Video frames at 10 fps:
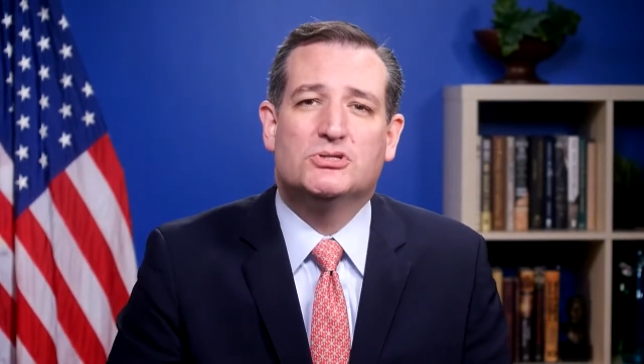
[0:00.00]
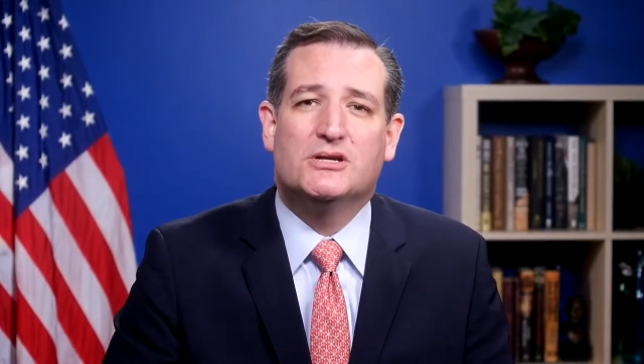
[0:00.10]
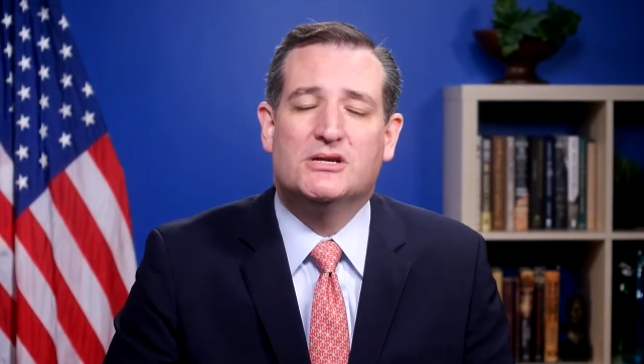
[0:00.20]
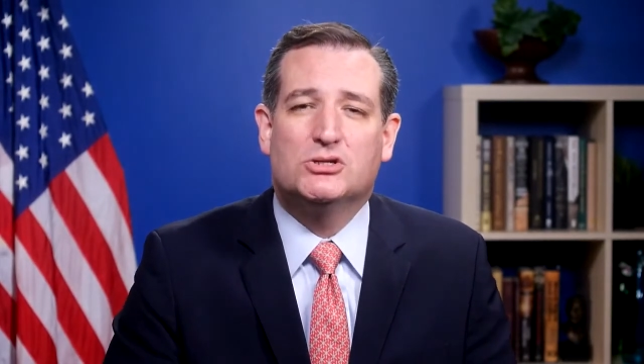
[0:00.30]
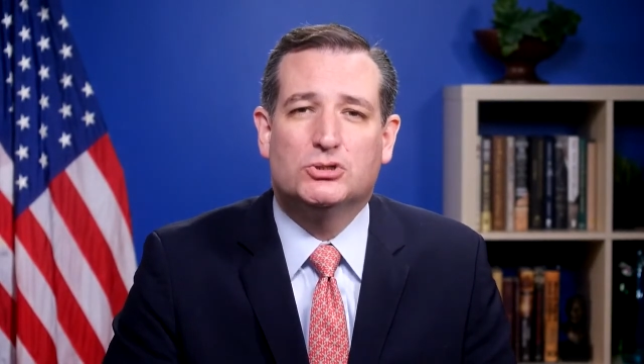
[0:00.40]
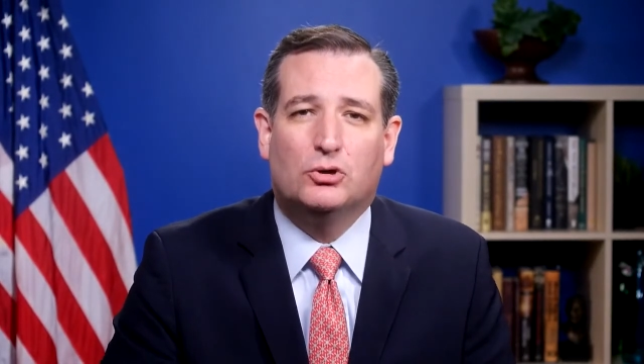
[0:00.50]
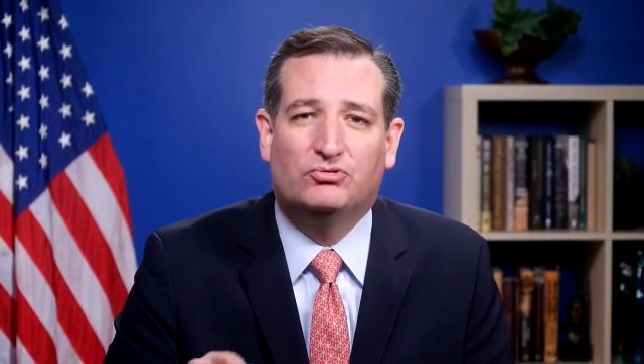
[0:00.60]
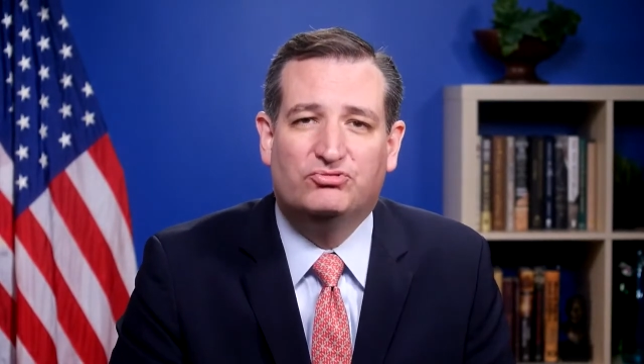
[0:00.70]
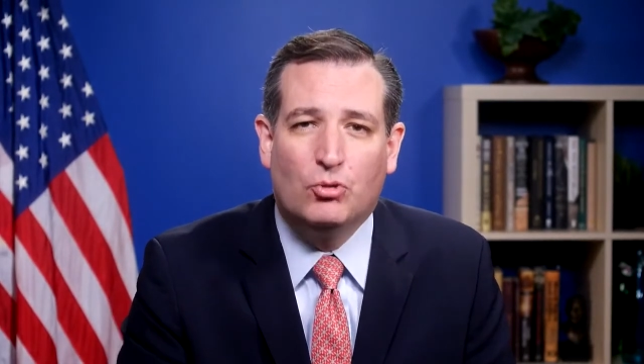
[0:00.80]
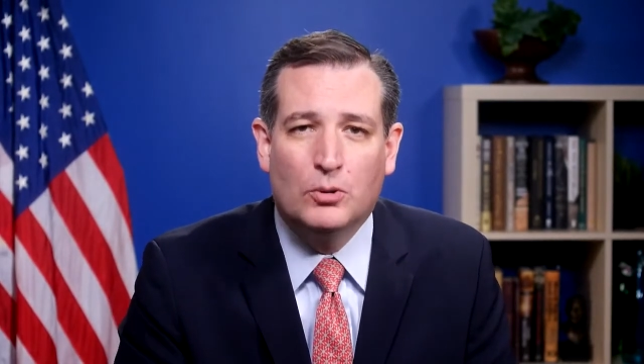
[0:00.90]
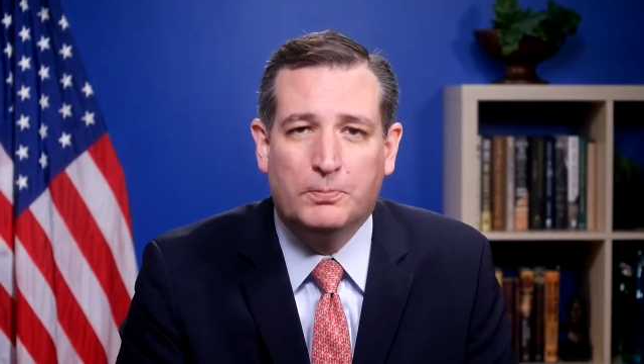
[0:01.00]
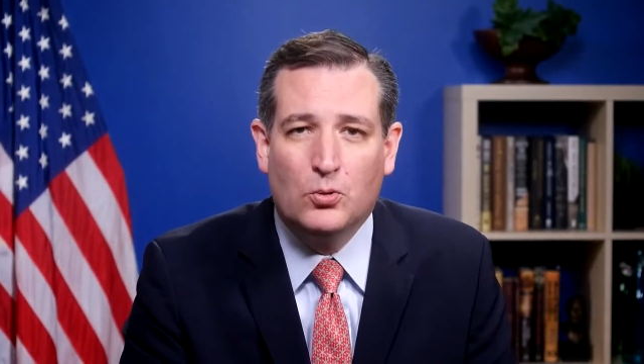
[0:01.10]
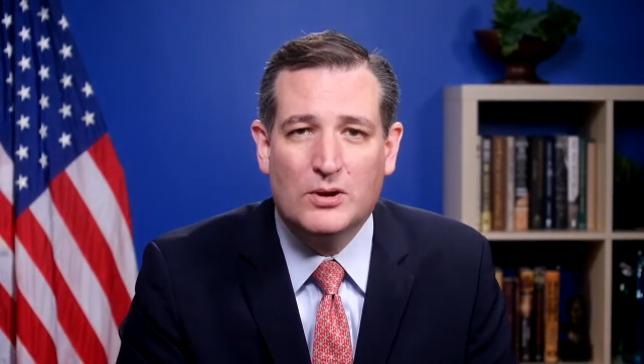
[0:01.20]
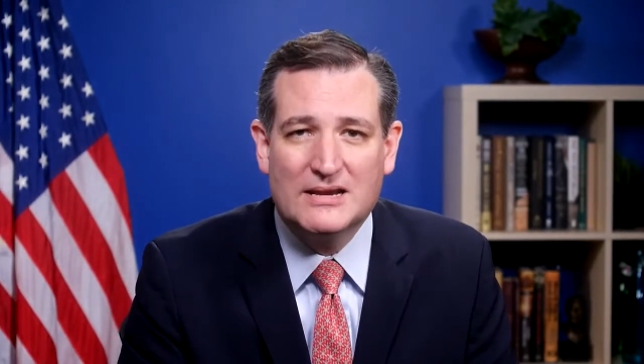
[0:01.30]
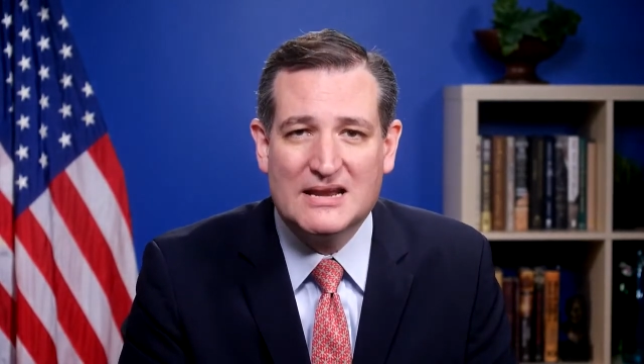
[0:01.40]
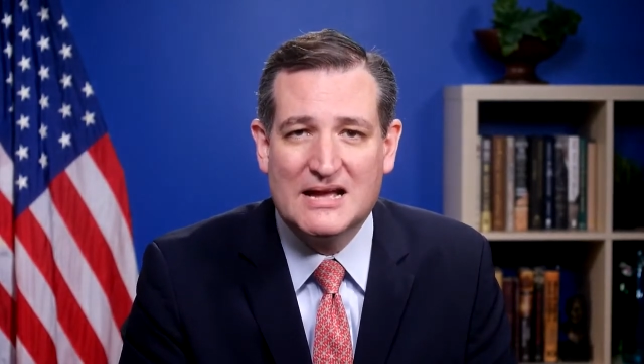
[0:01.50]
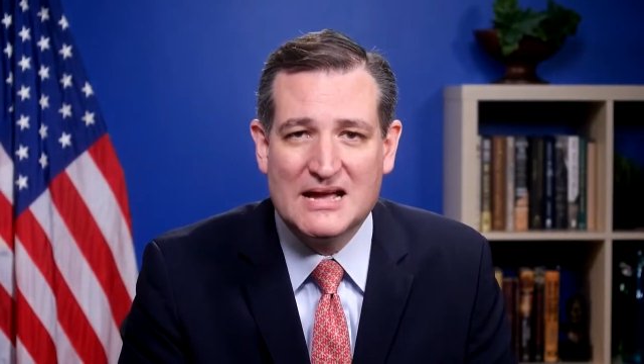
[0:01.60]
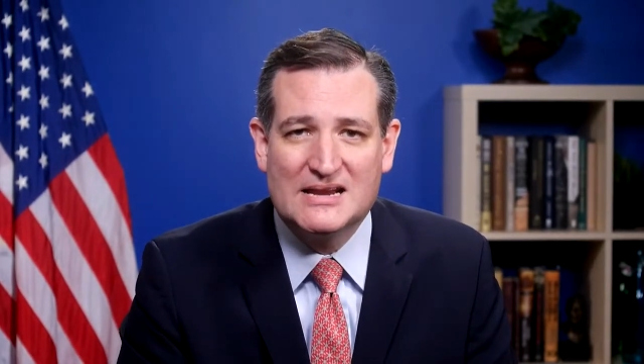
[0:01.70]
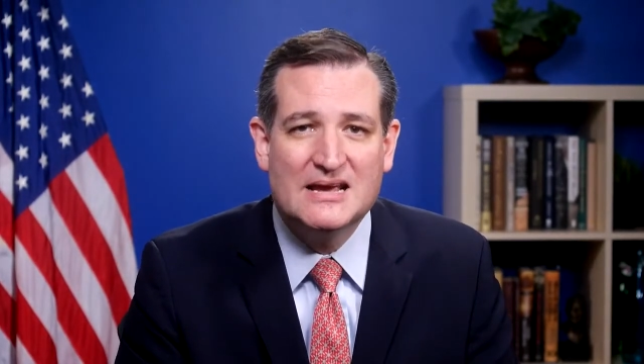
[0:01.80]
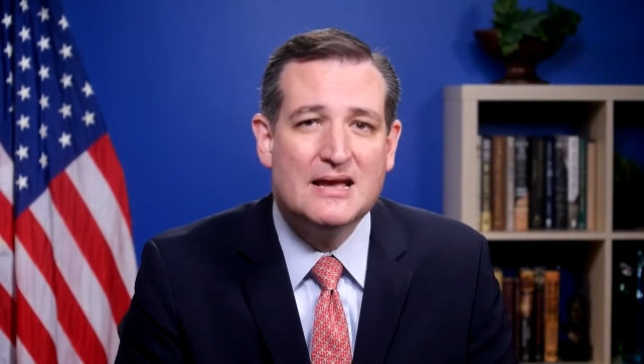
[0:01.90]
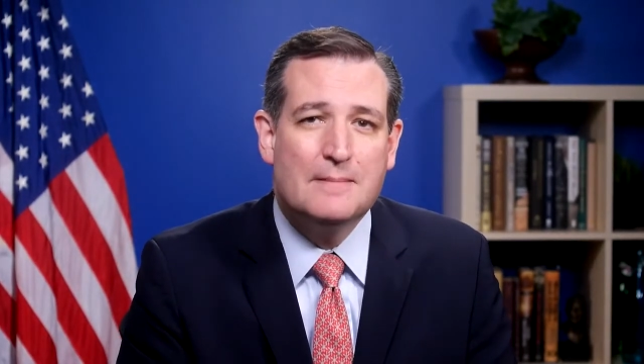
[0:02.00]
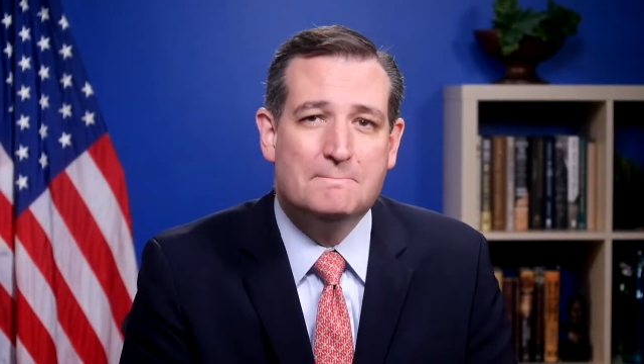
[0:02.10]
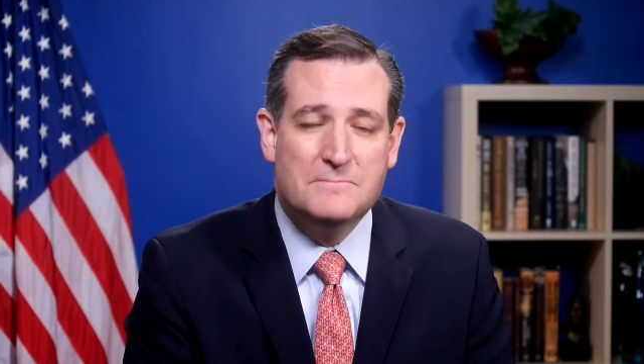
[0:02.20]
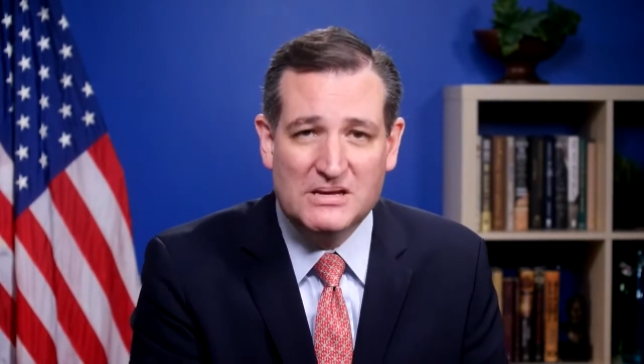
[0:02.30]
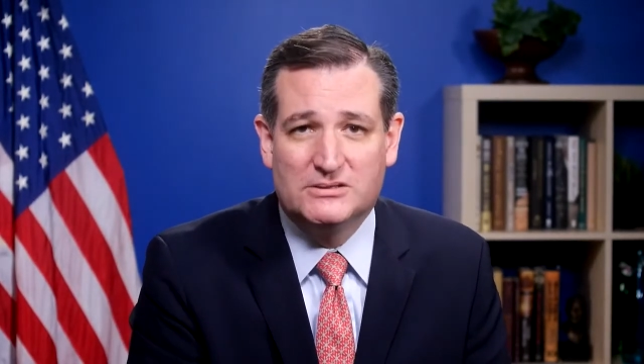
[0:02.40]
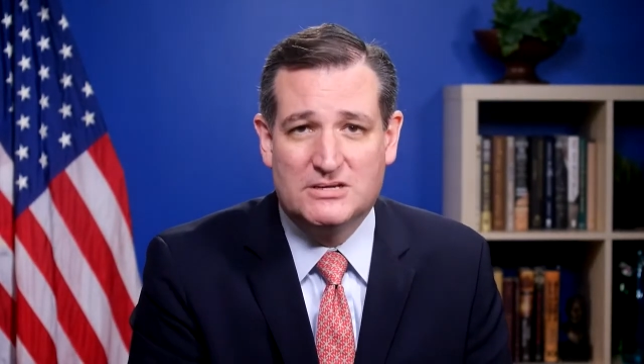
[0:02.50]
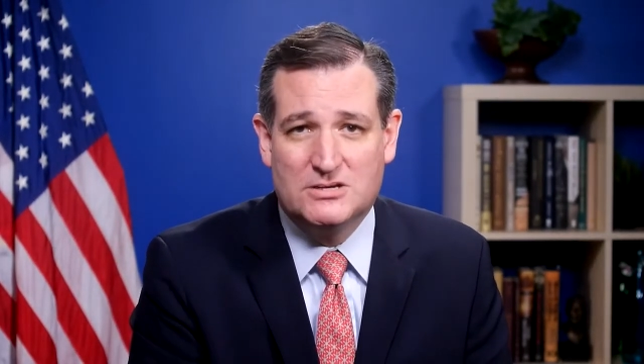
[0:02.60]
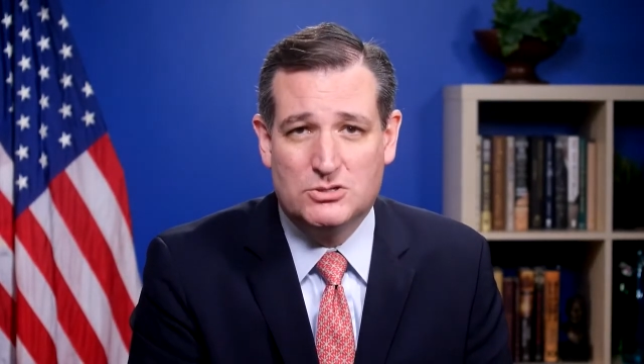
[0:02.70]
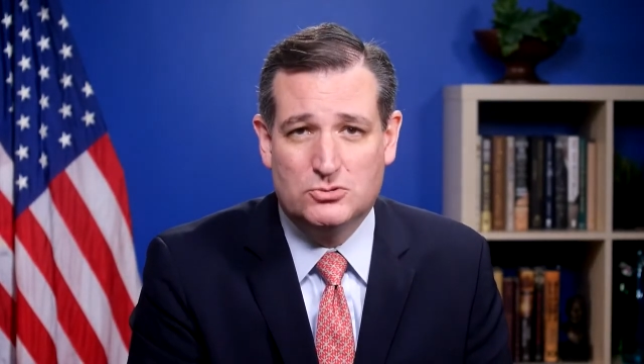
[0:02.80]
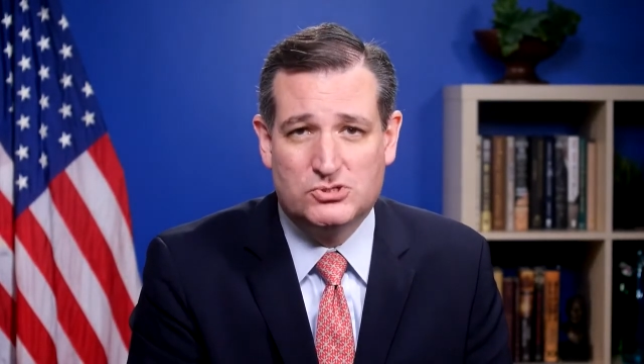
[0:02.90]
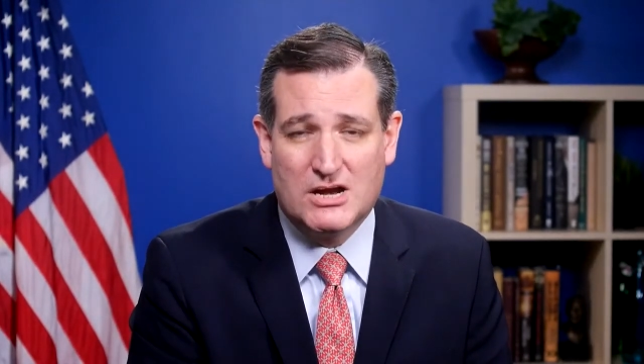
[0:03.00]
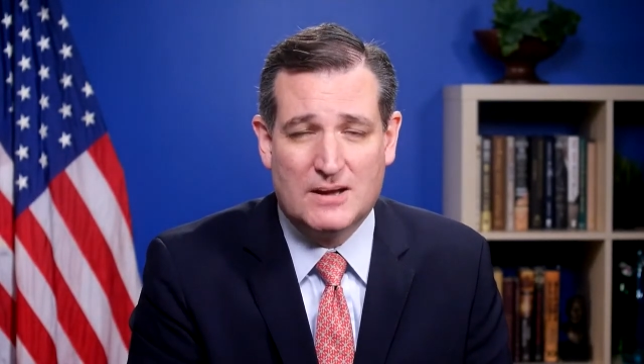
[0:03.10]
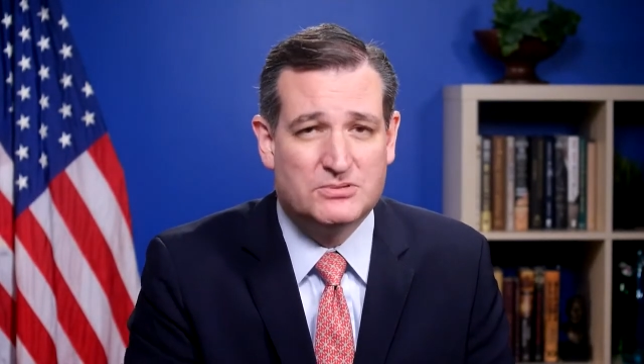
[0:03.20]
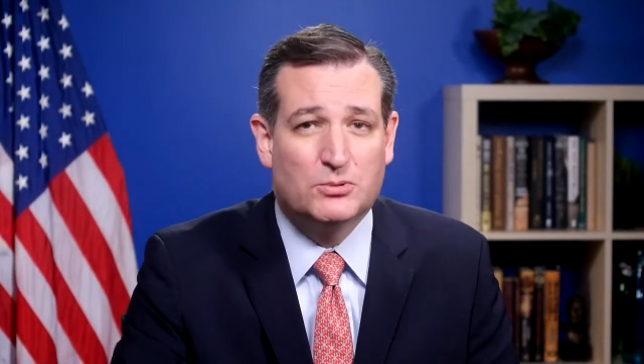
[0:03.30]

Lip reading: an additional 4.9 million new jobs.